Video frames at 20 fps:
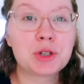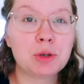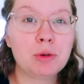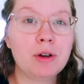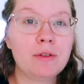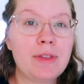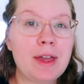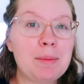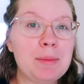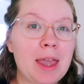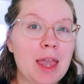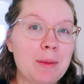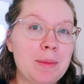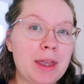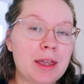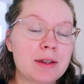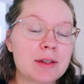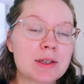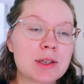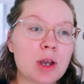two of them came
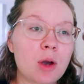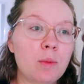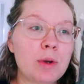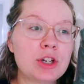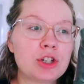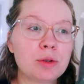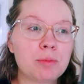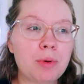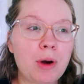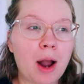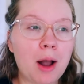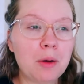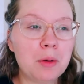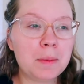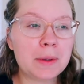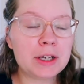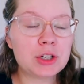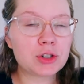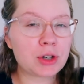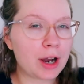in. So we should
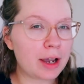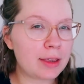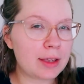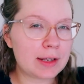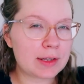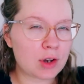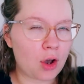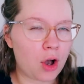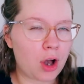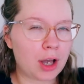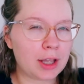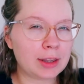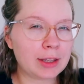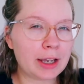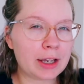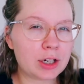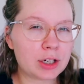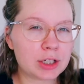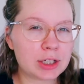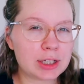probably try these on later